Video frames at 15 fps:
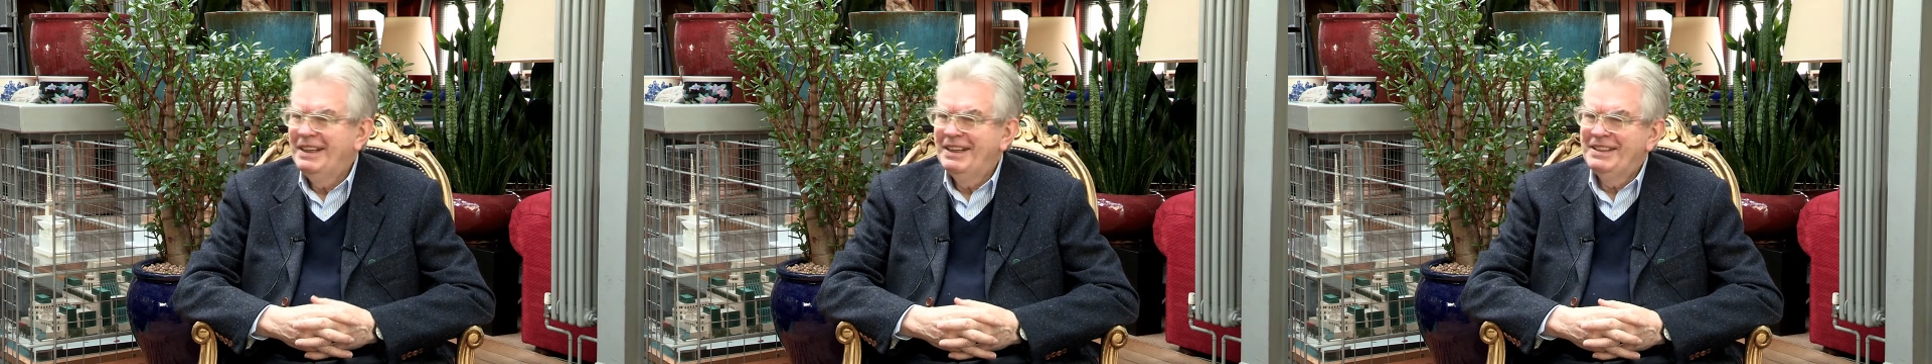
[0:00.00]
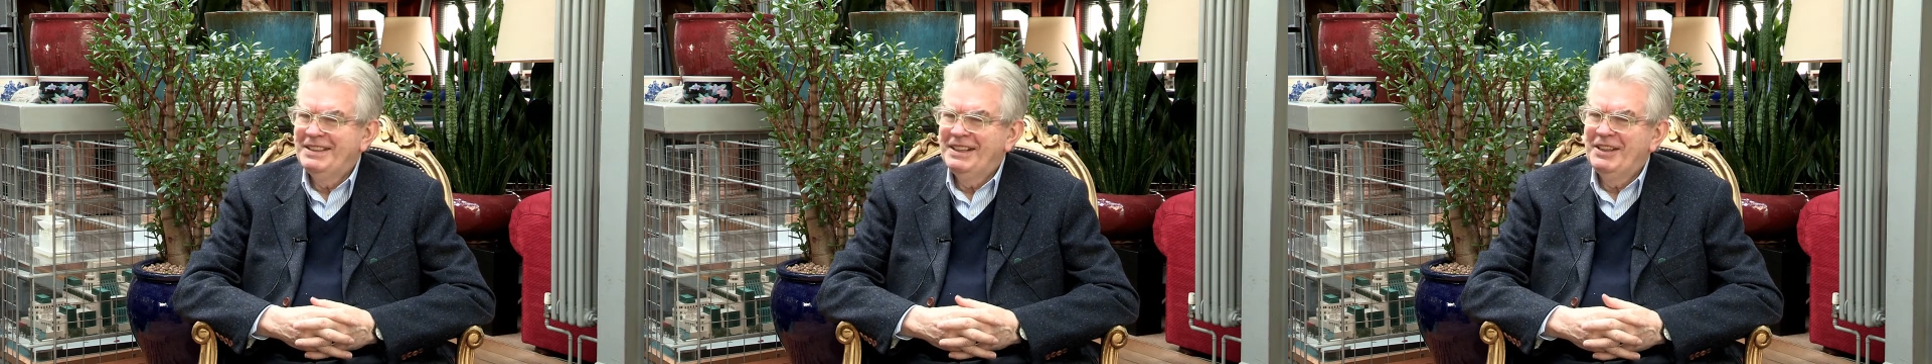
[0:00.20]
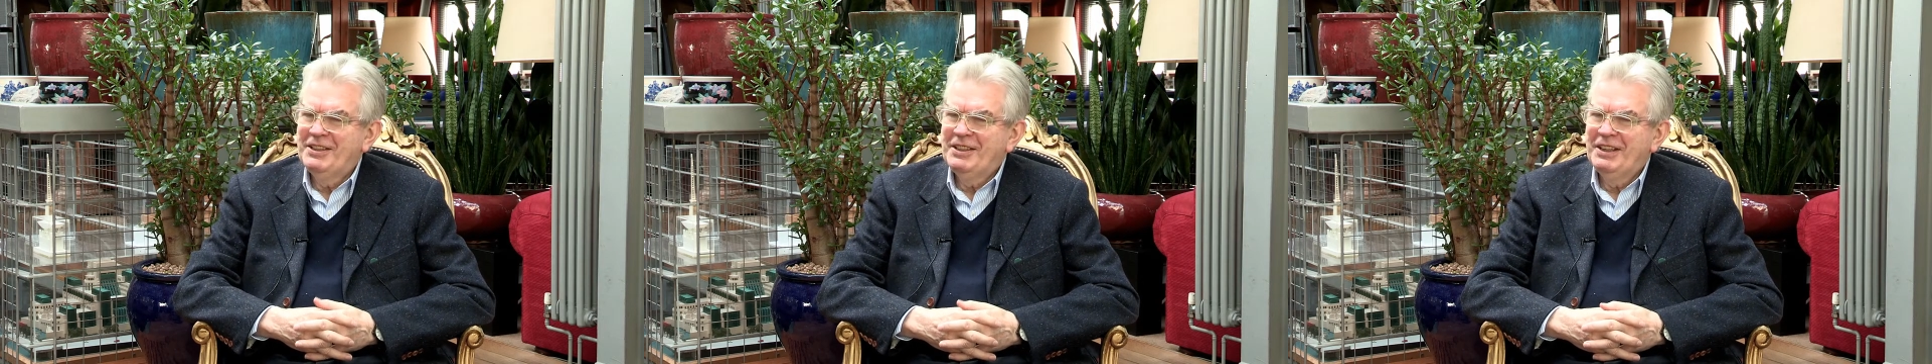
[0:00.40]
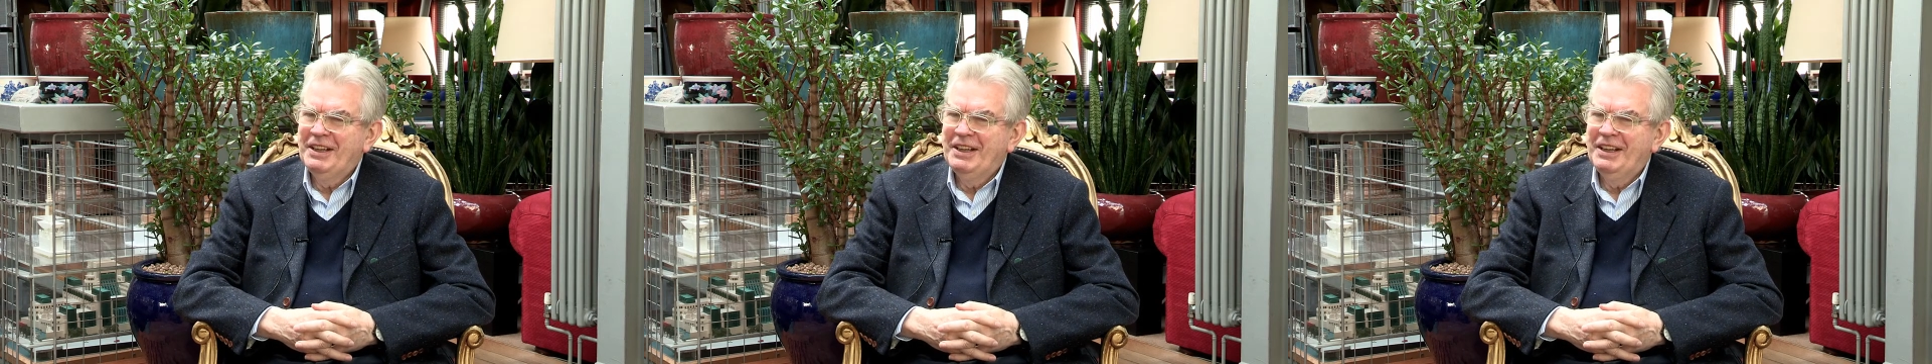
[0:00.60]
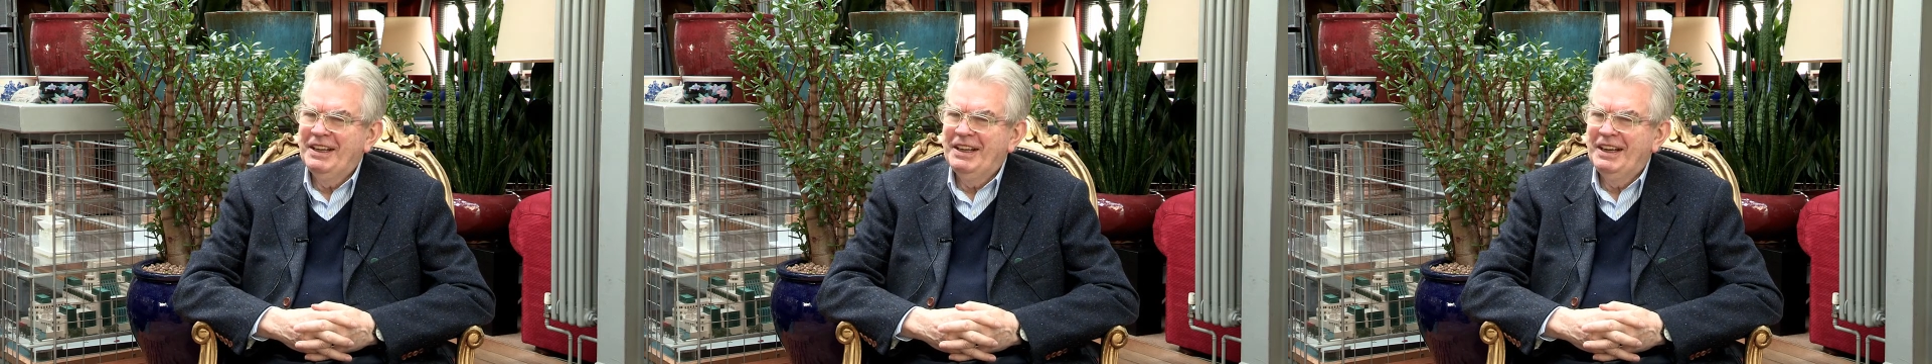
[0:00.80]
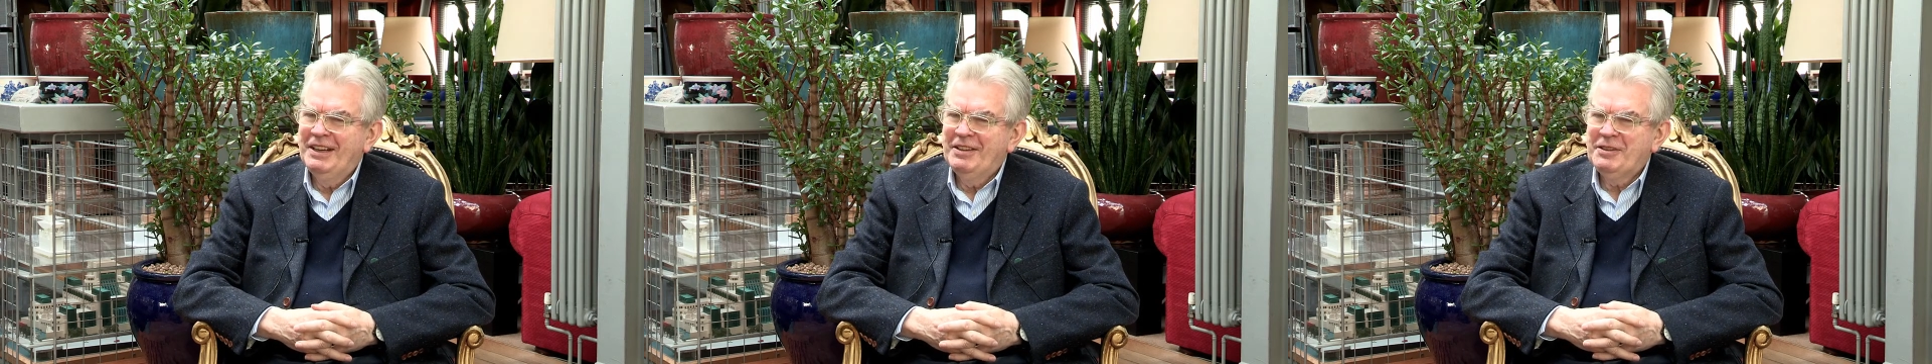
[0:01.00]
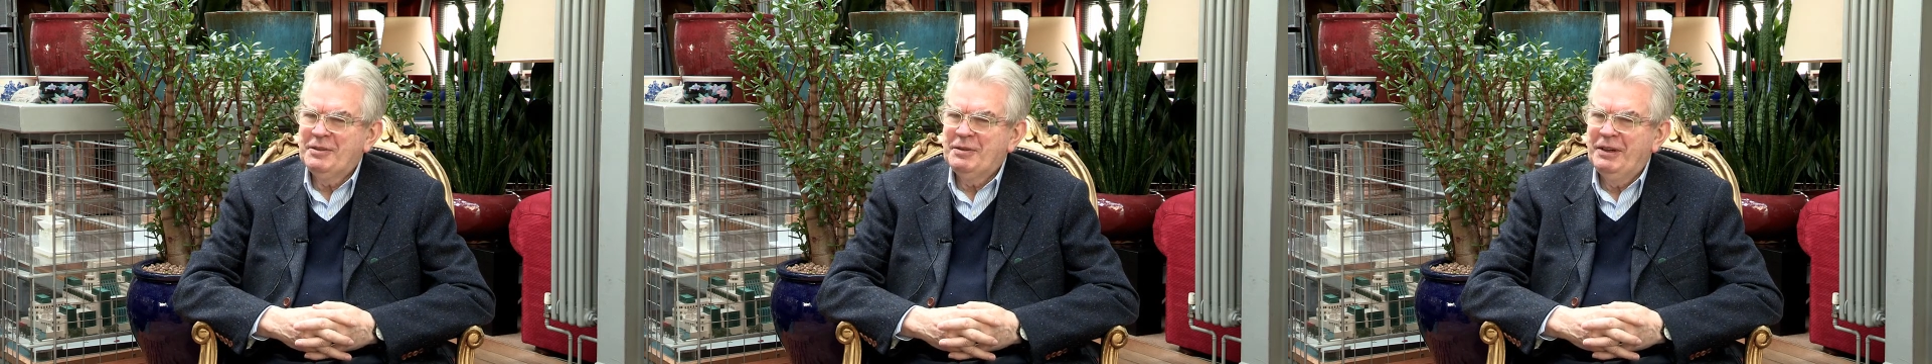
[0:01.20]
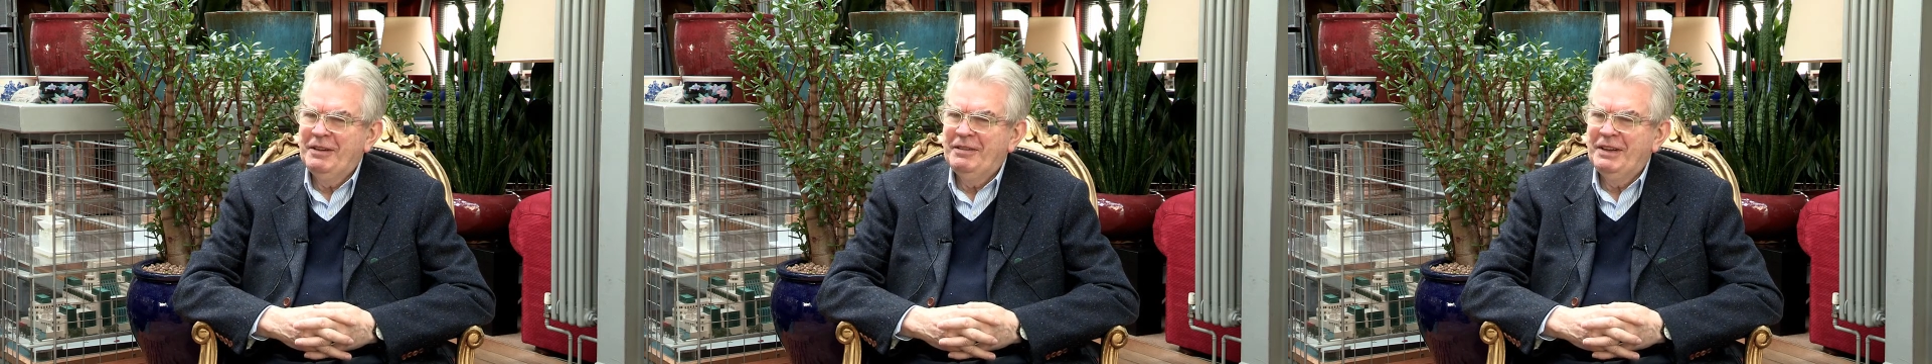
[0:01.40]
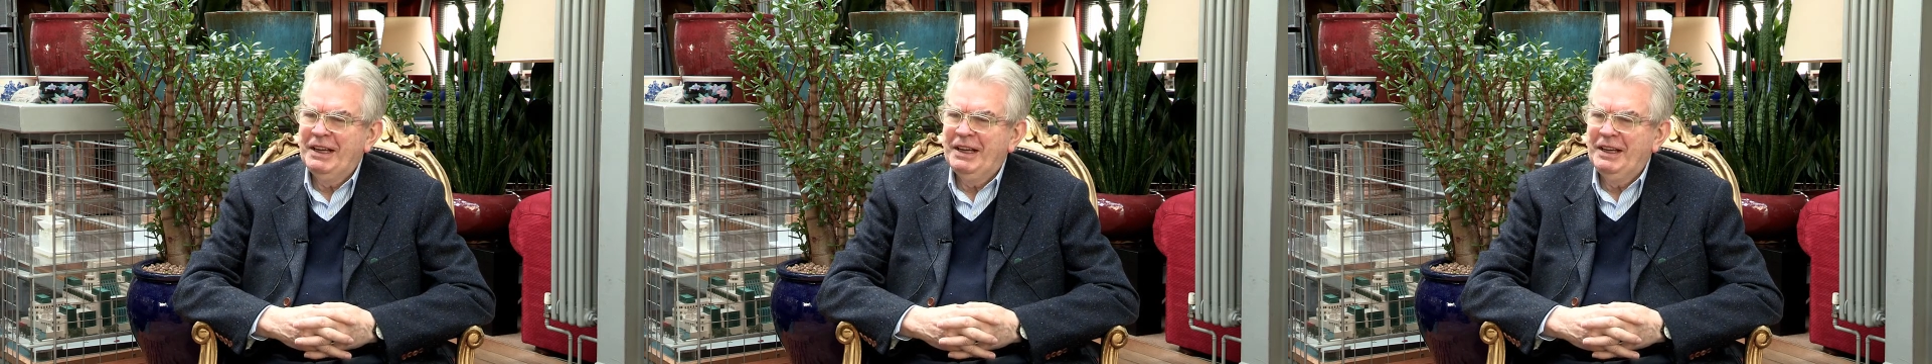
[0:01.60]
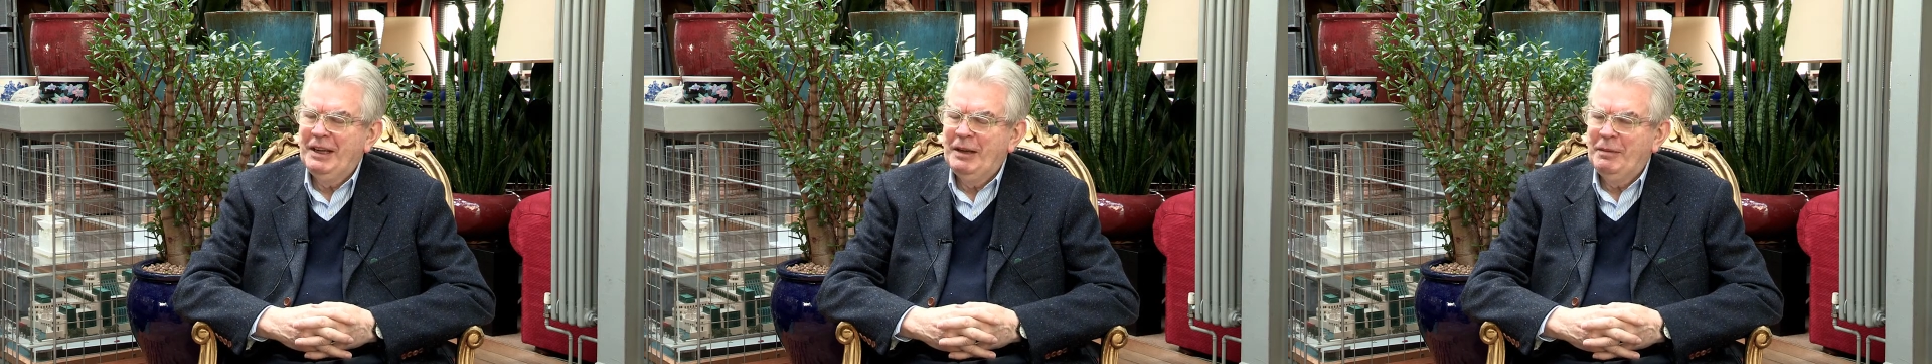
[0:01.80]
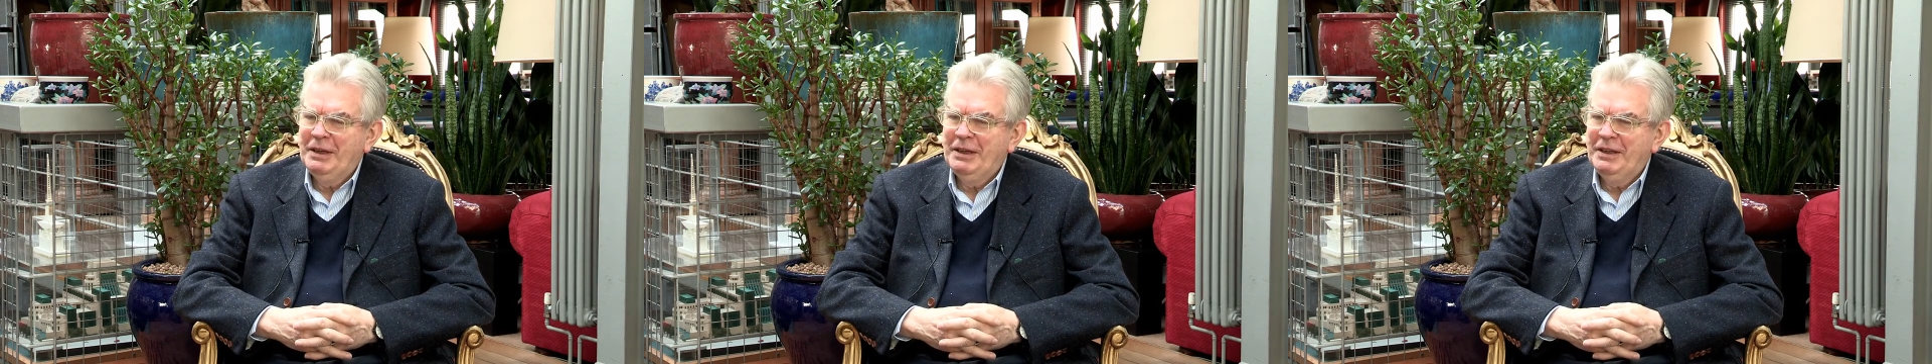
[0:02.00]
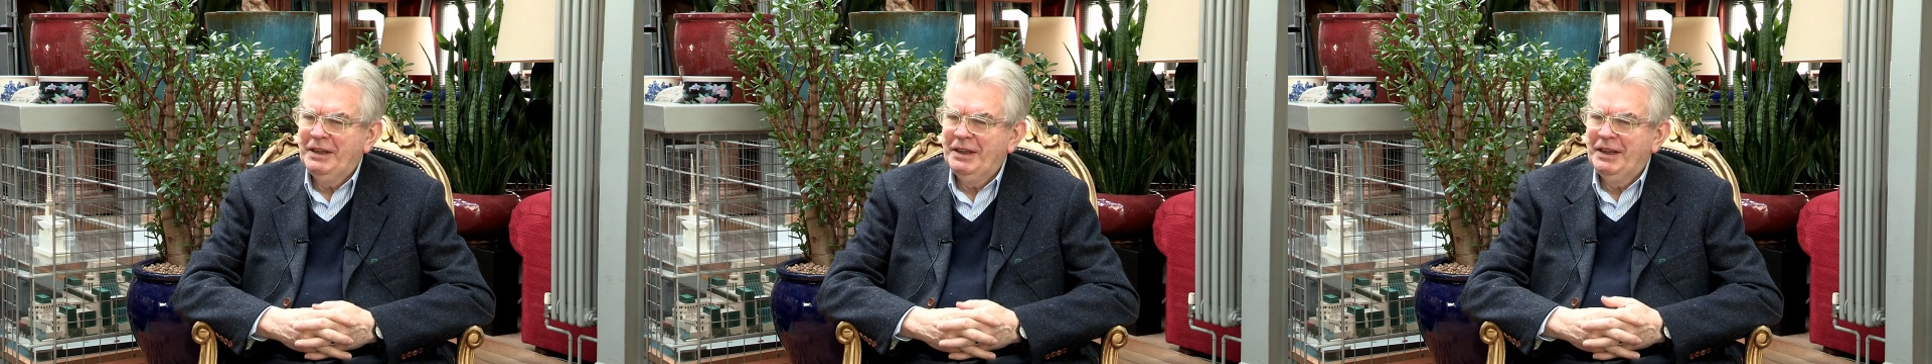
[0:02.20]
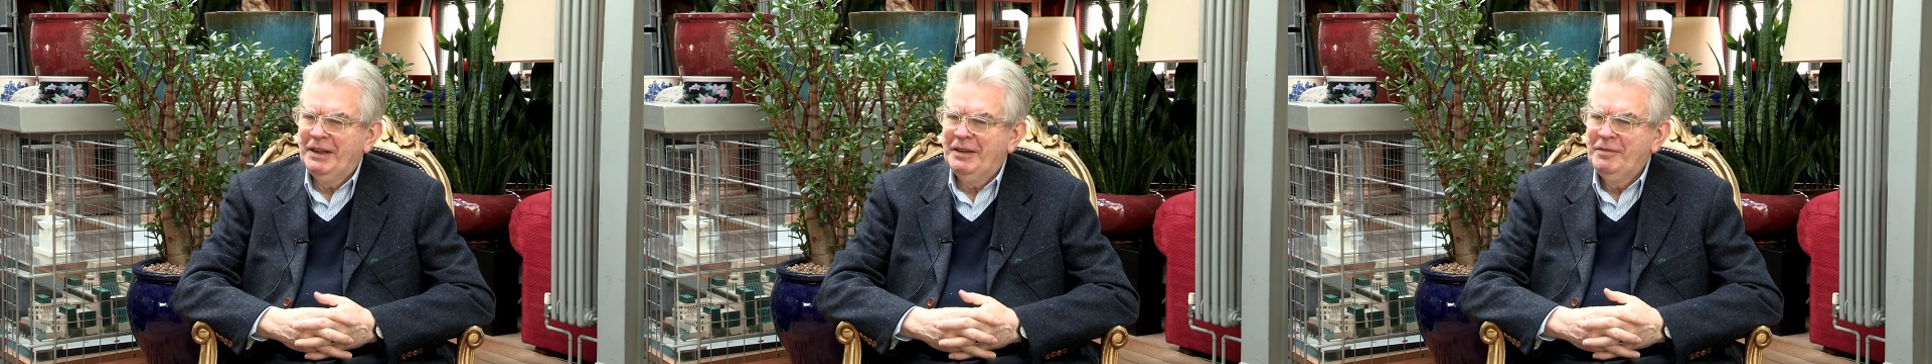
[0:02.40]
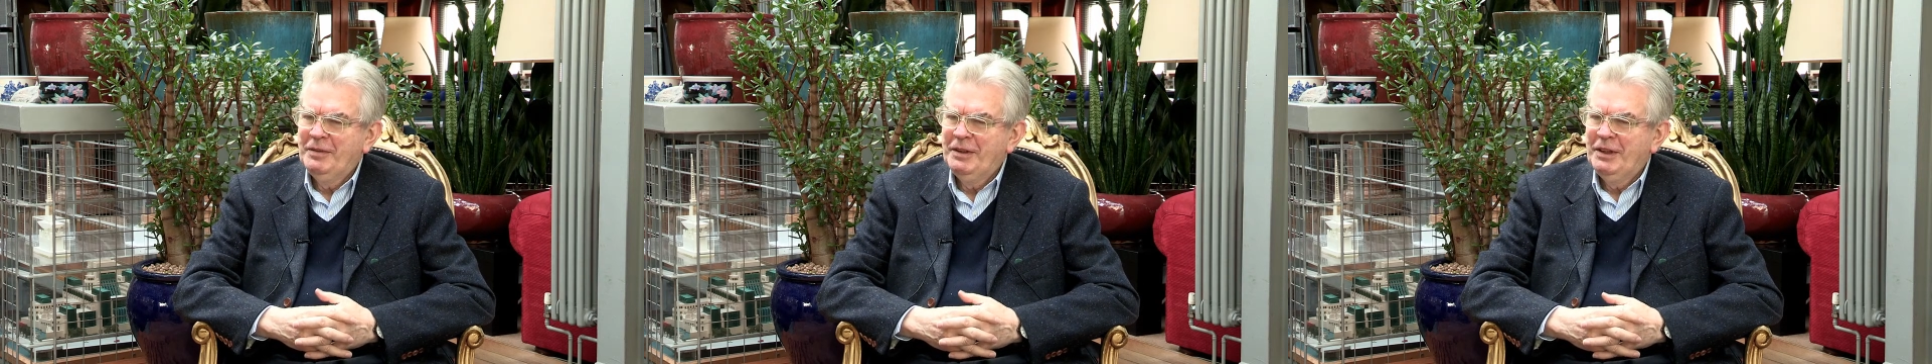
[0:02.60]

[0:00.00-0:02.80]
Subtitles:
essentially a housewife academic and